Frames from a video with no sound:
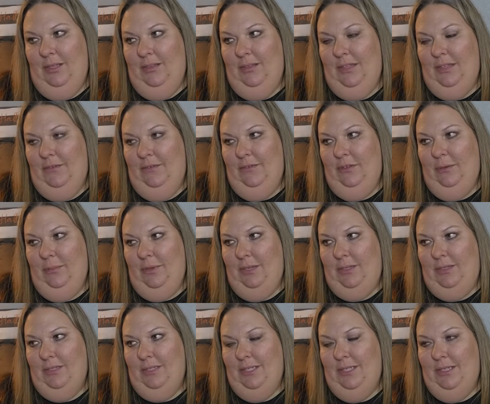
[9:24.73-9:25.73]
they feel
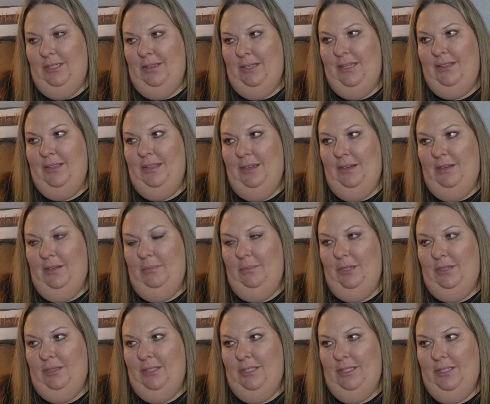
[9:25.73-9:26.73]
melted, like they all
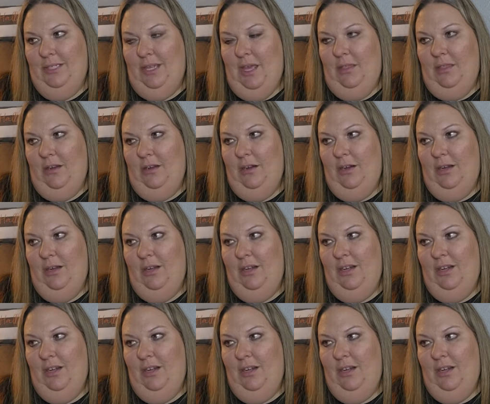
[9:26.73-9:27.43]
melted together.